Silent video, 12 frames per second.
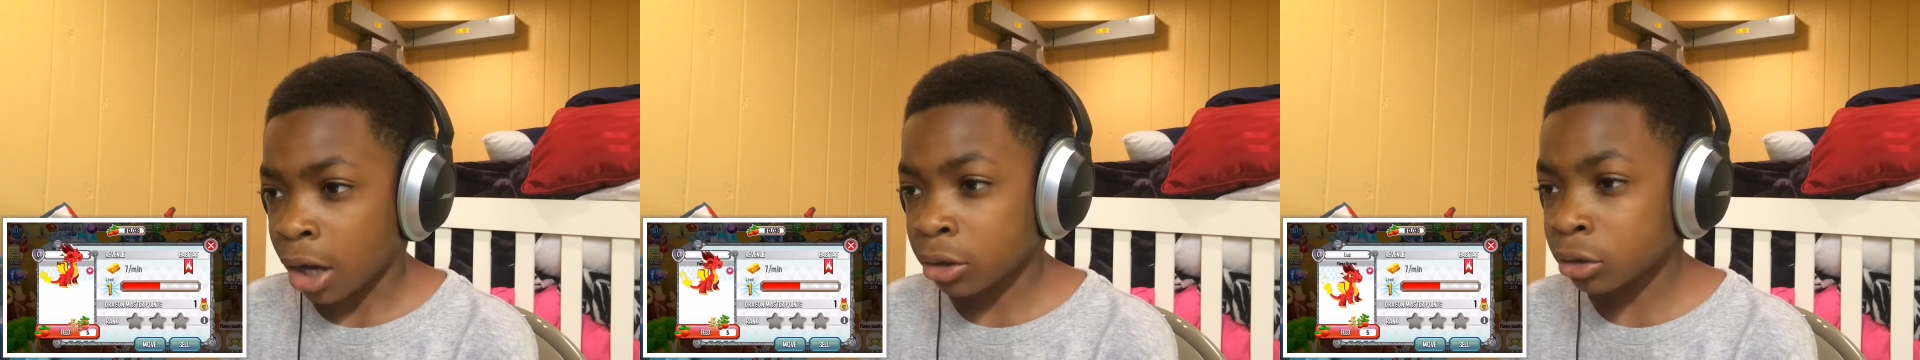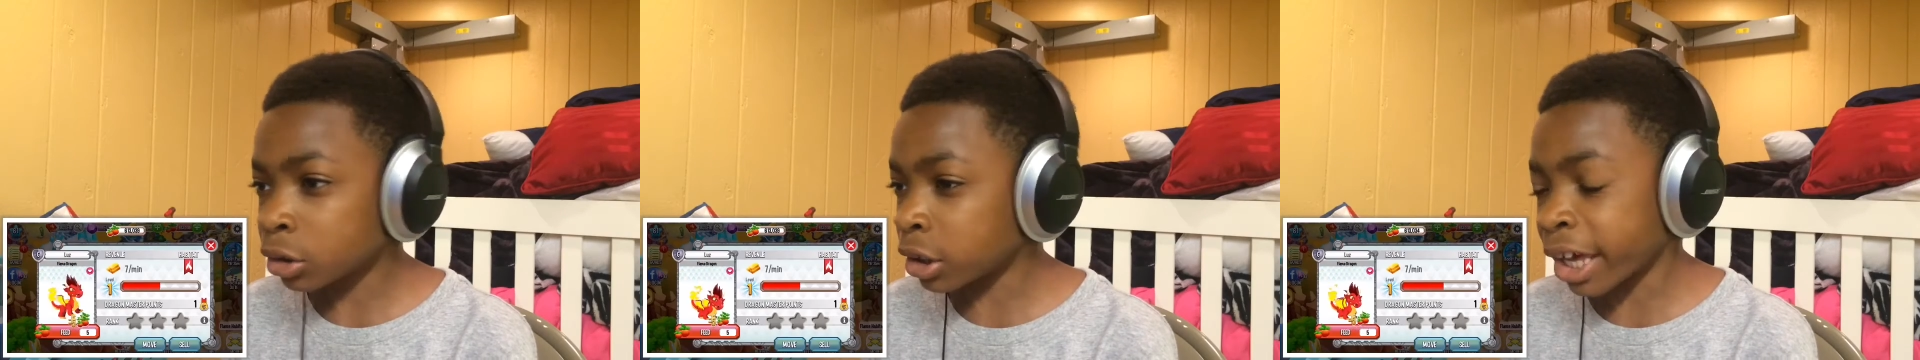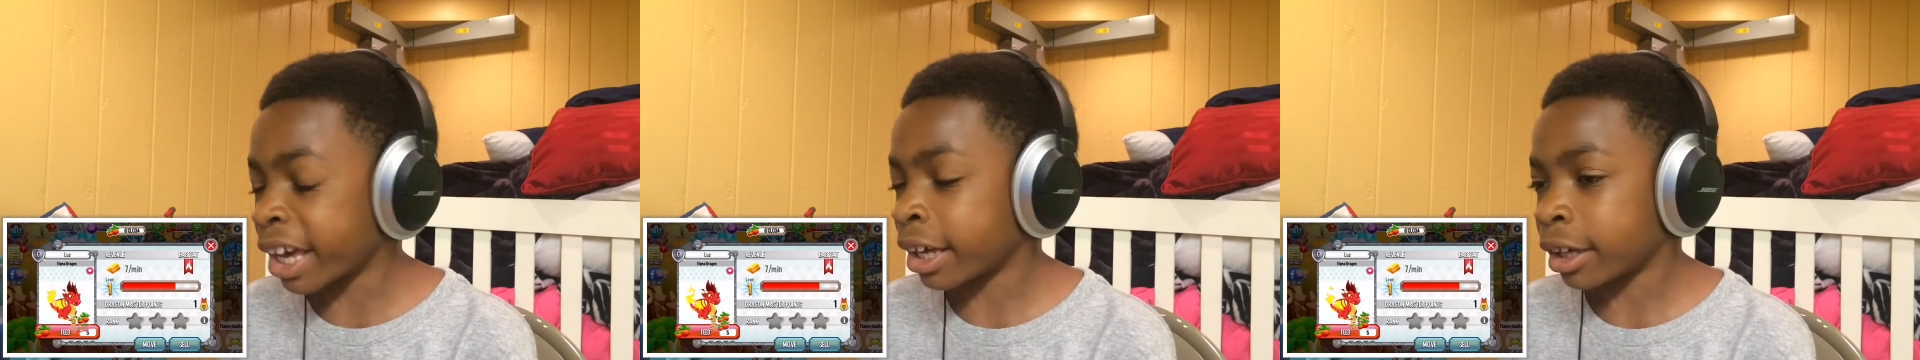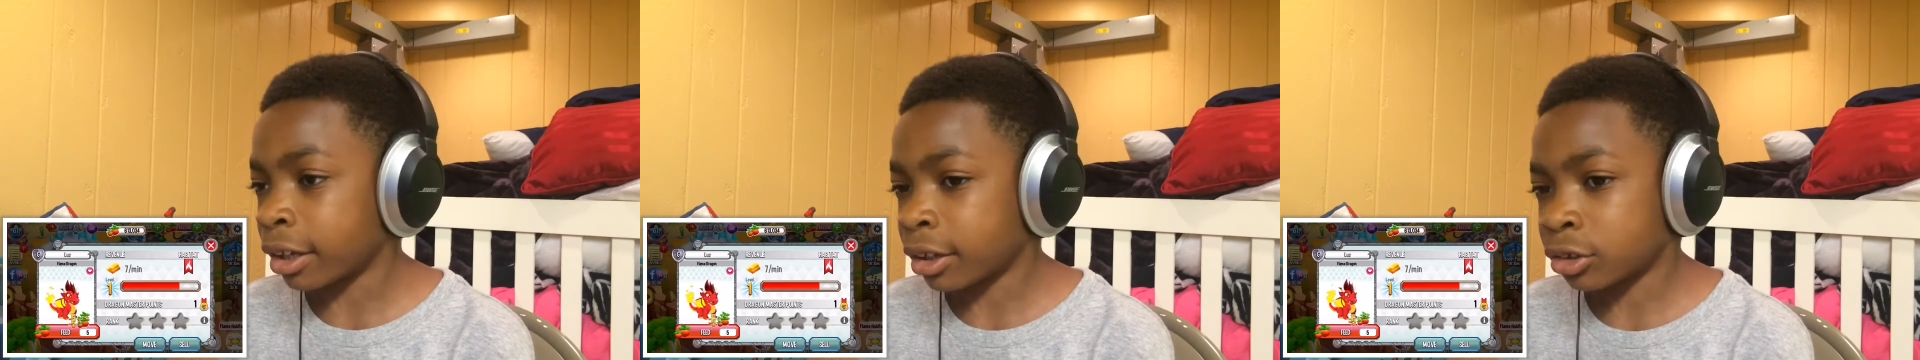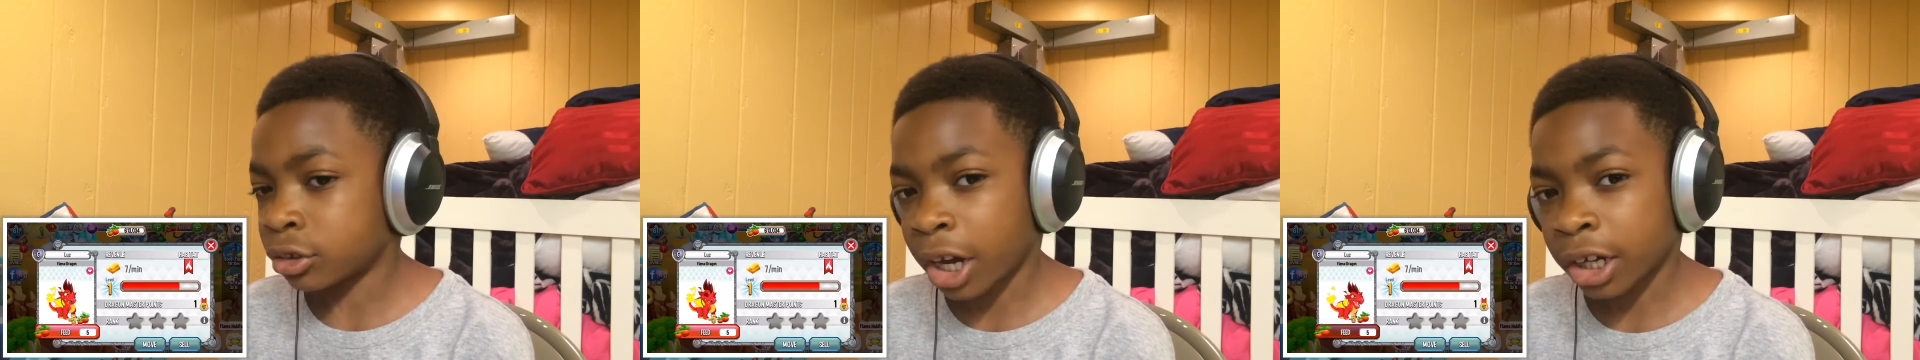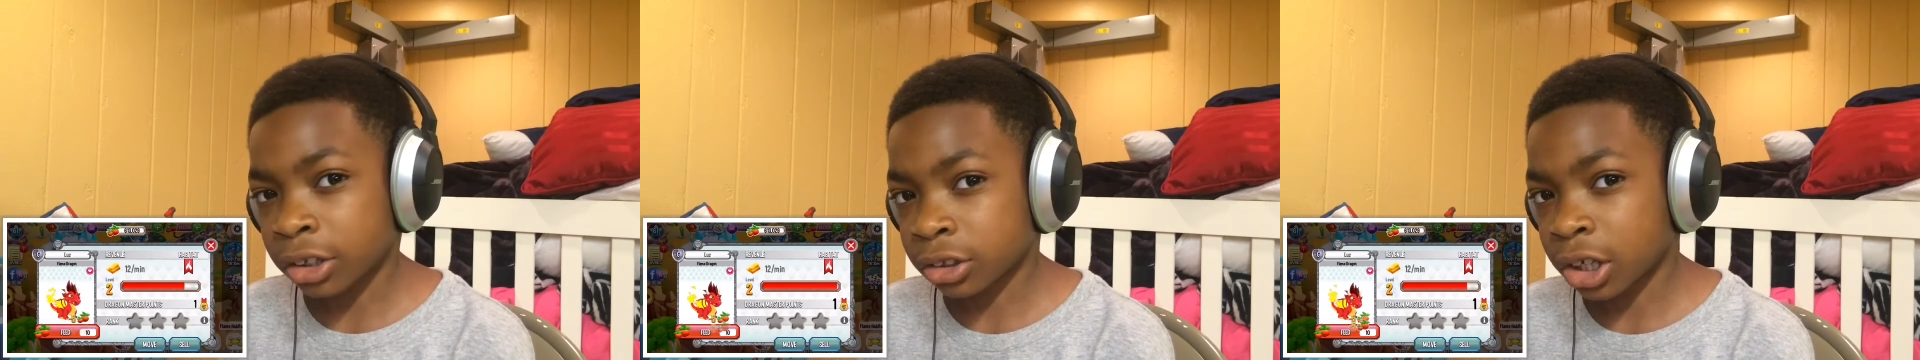on, I don't think tomatoes.
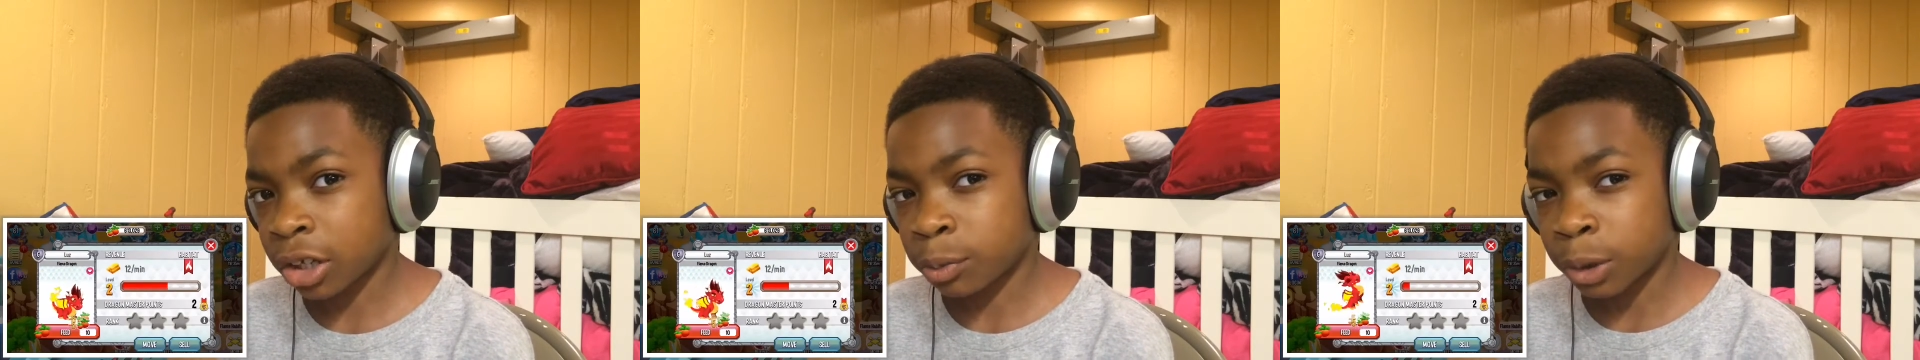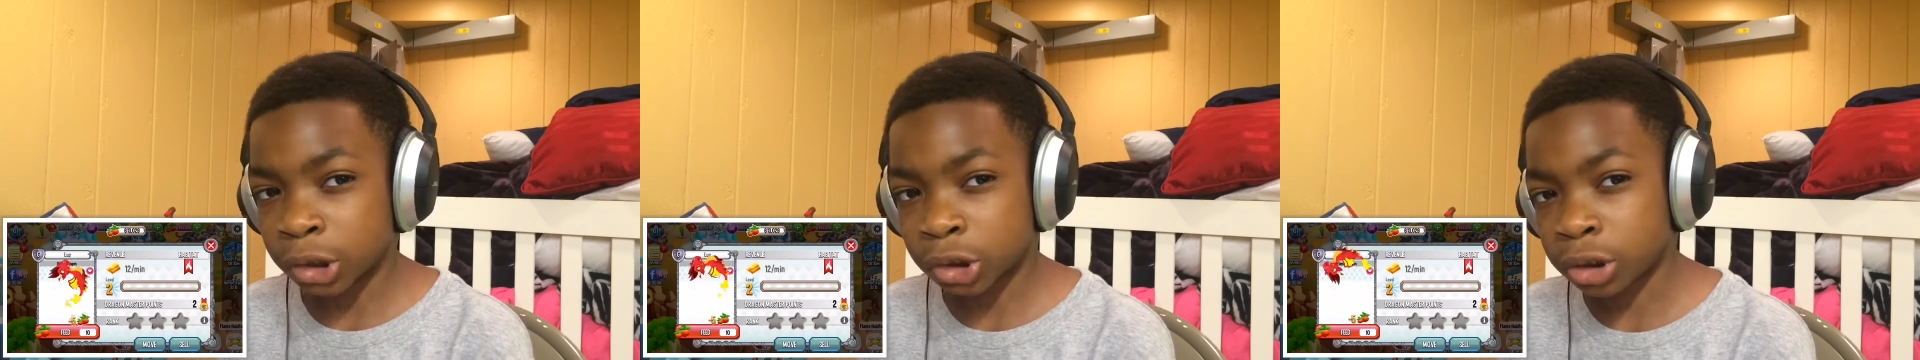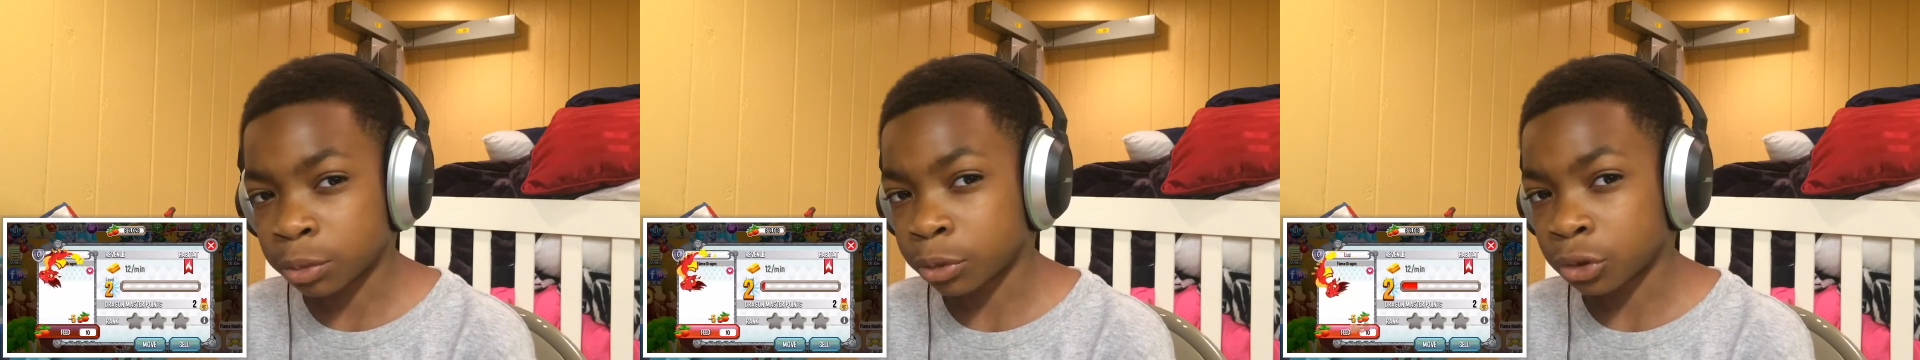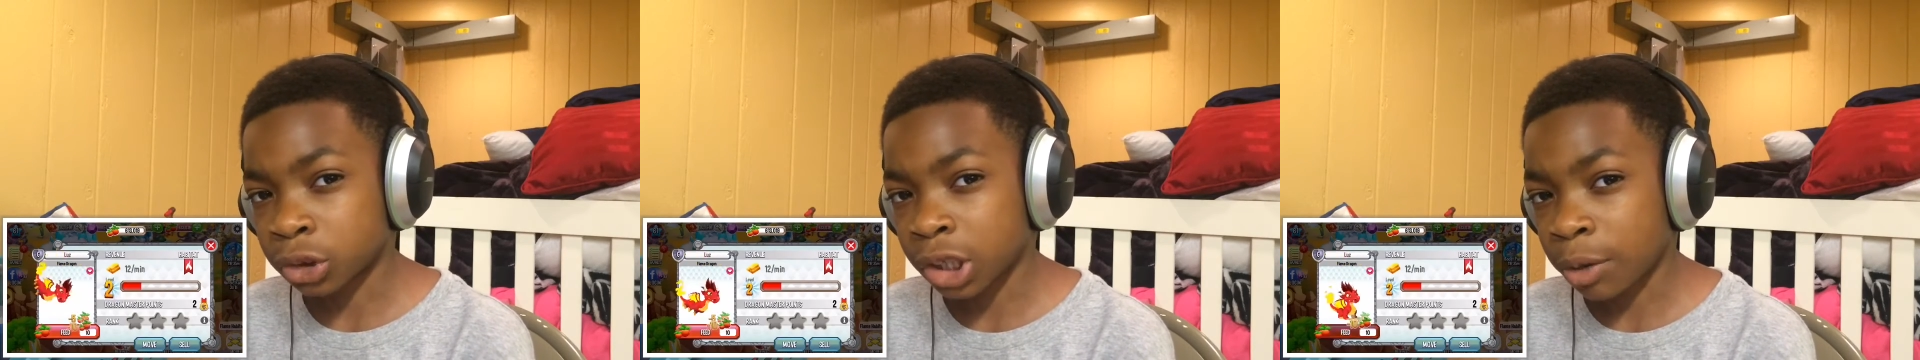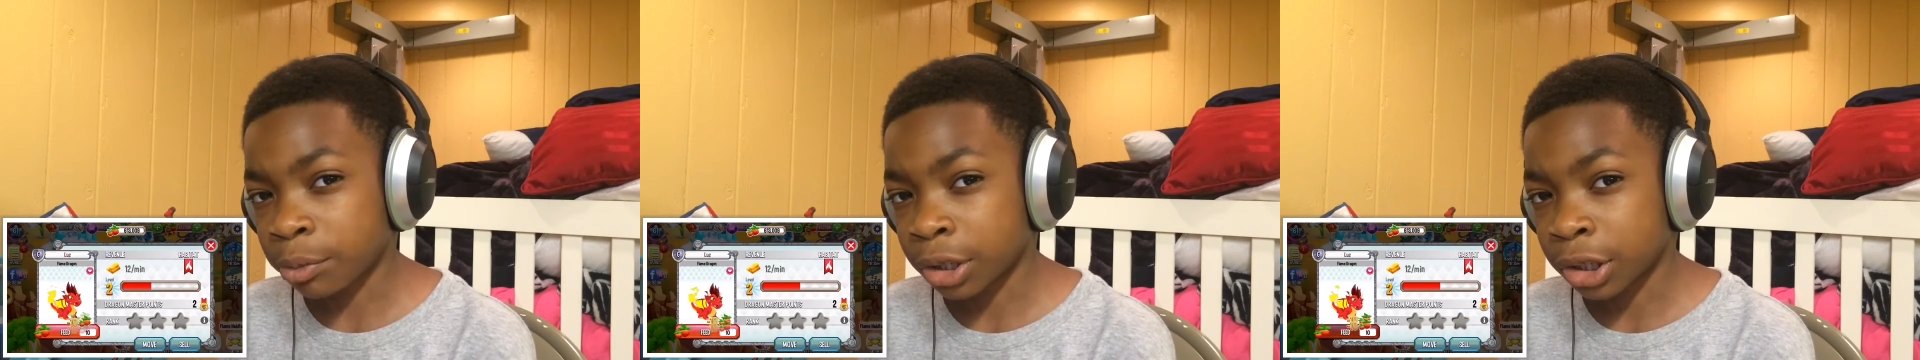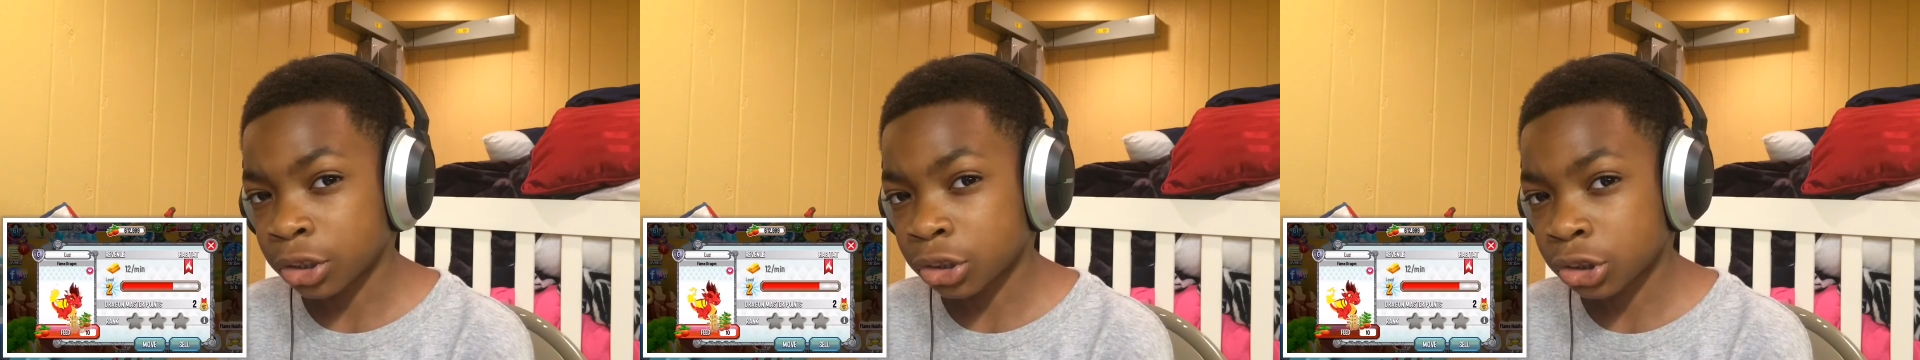dragons like vegetables that
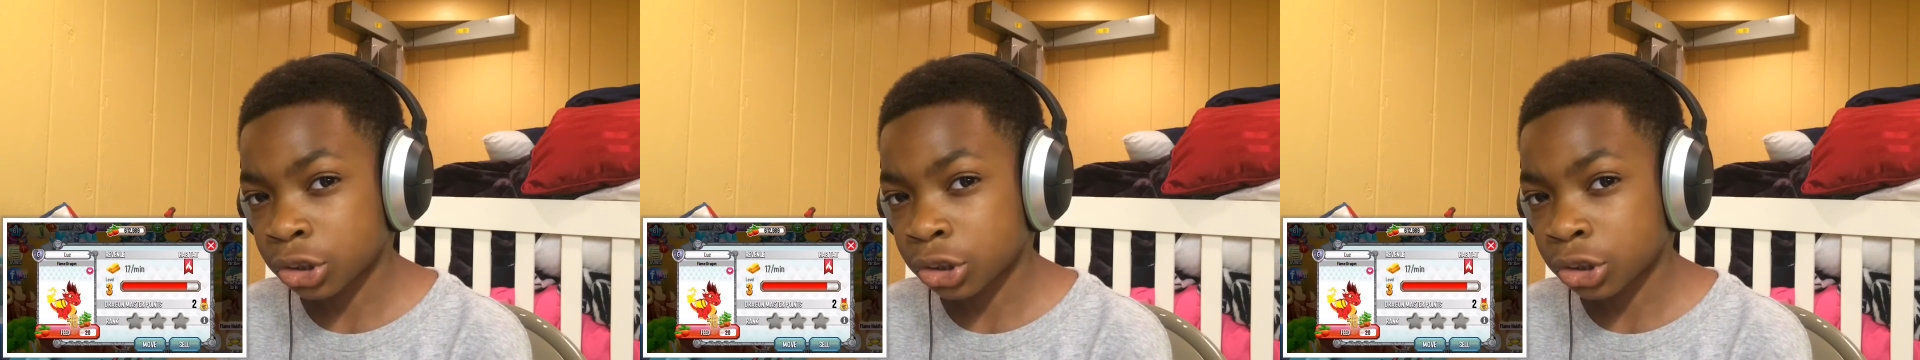much.